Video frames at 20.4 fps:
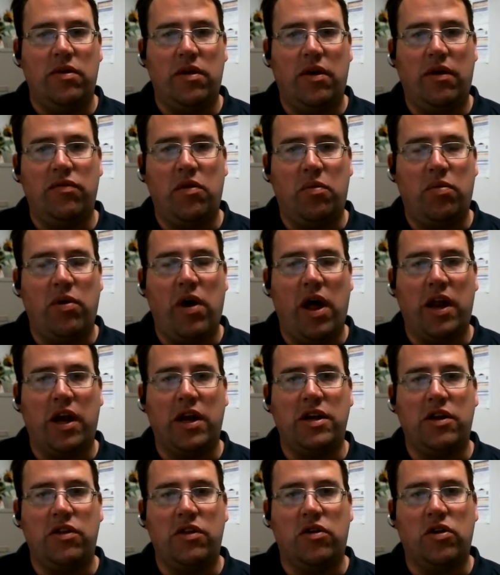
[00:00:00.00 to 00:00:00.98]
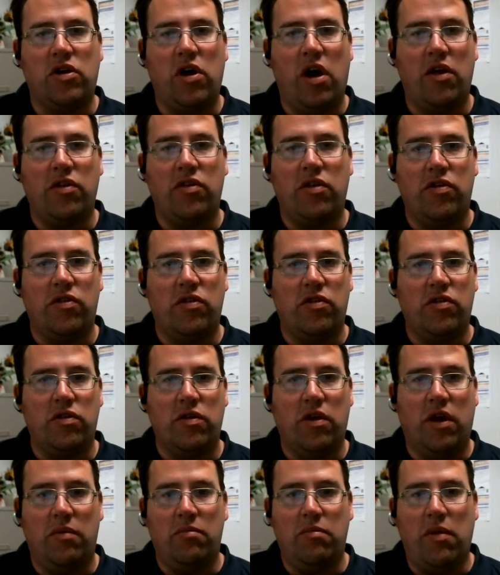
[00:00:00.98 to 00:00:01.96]
of the product either
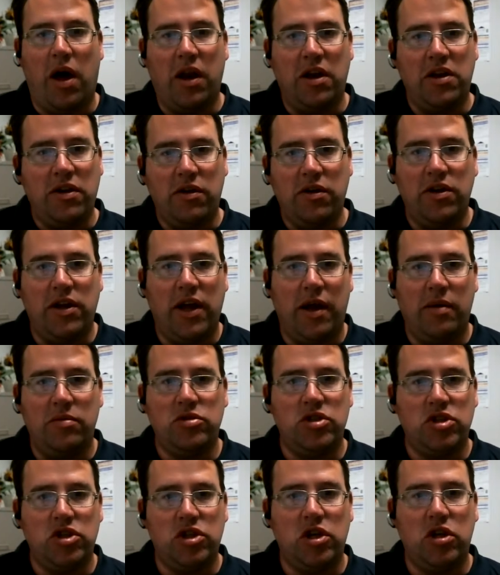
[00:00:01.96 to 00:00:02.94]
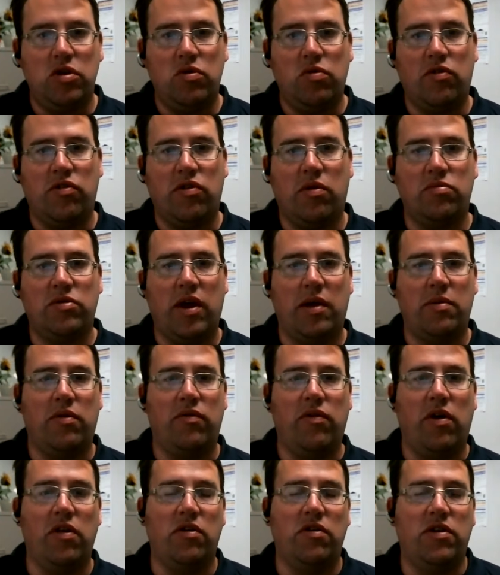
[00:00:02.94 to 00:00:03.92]
causes monetary damages to you or some type
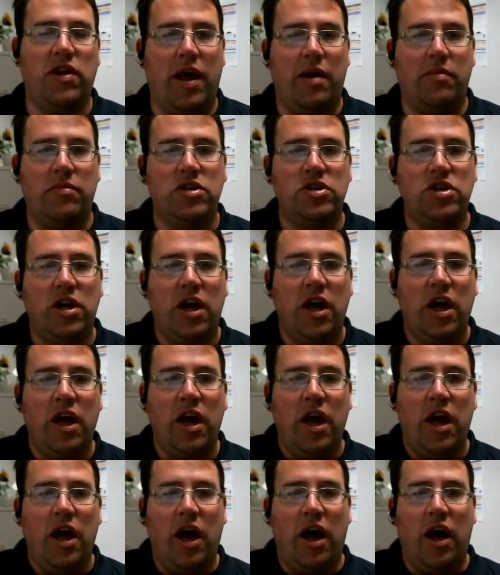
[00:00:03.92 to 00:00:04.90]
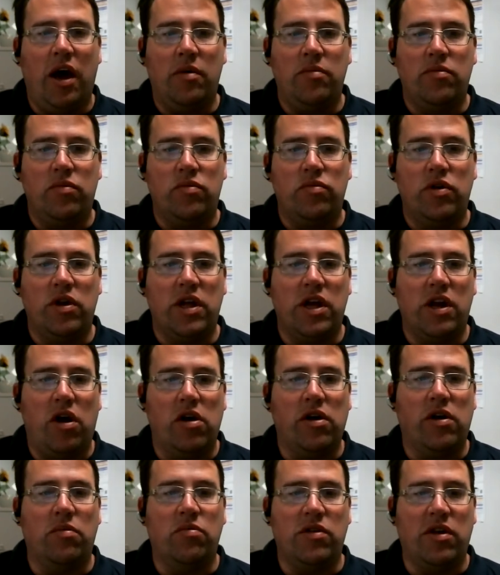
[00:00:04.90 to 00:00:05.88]
of other damage. Really, it
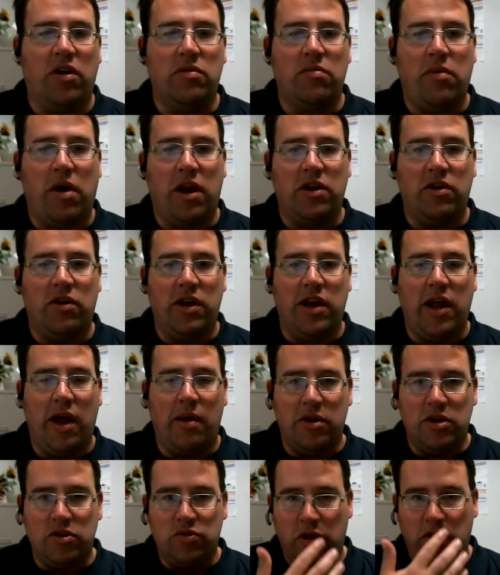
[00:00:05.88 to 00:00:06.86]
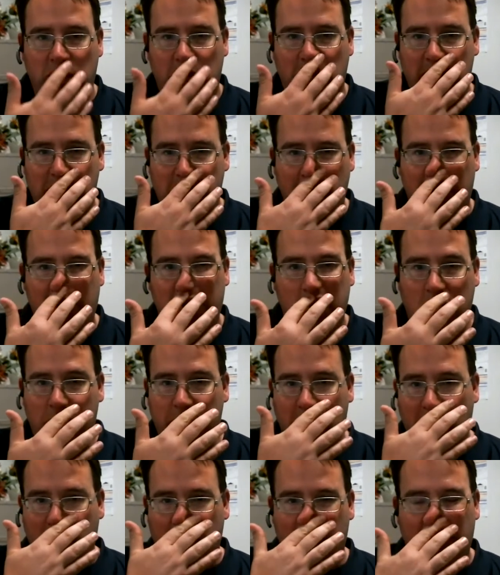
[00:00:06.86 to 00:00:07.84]
all comes down to monetary damage, whether it's medical
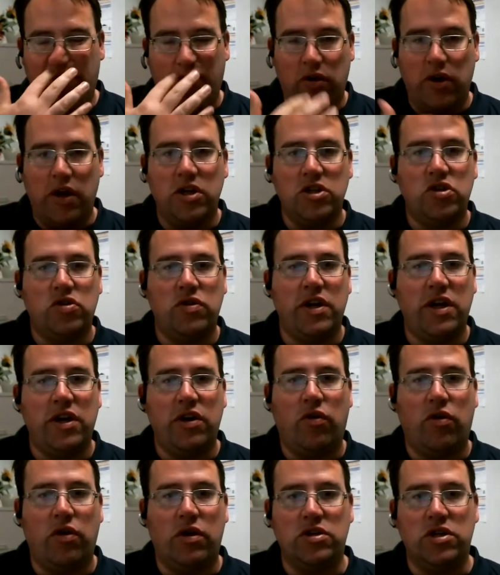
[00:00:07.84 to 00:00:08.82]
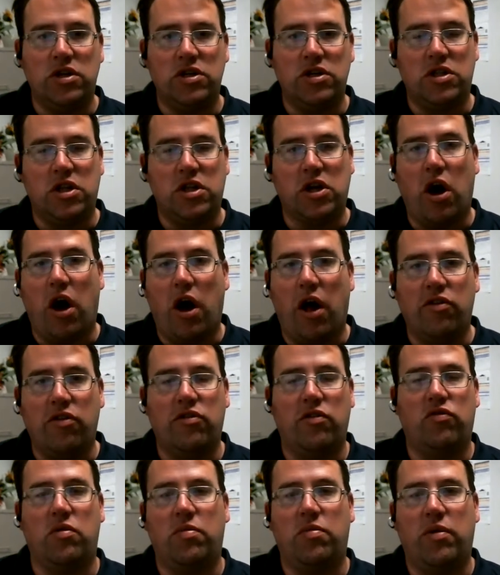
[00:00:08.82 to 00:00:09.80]
bills for an injury or just the
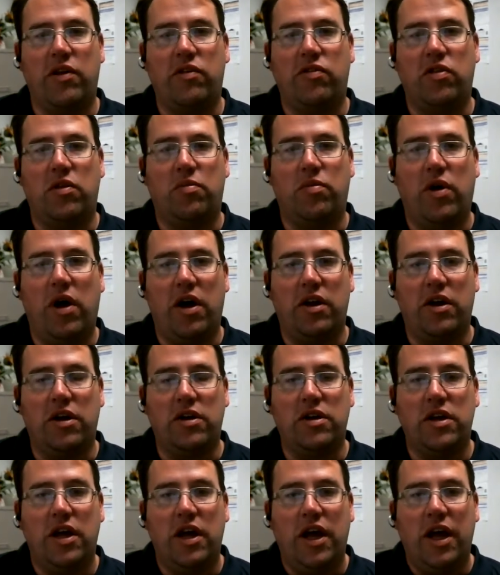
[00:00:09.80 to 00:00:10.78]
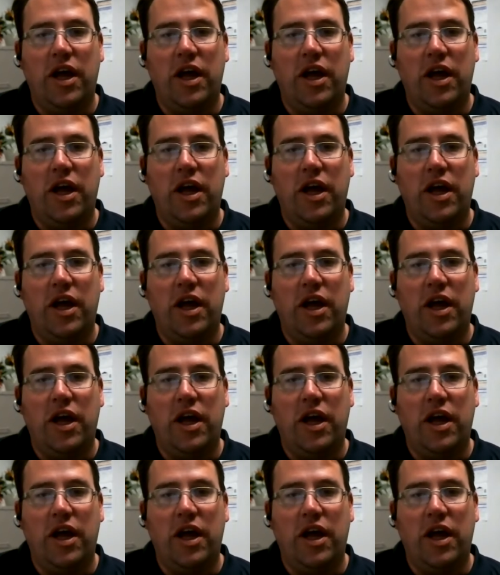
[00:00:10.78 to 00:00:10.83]
cost of replacing the product.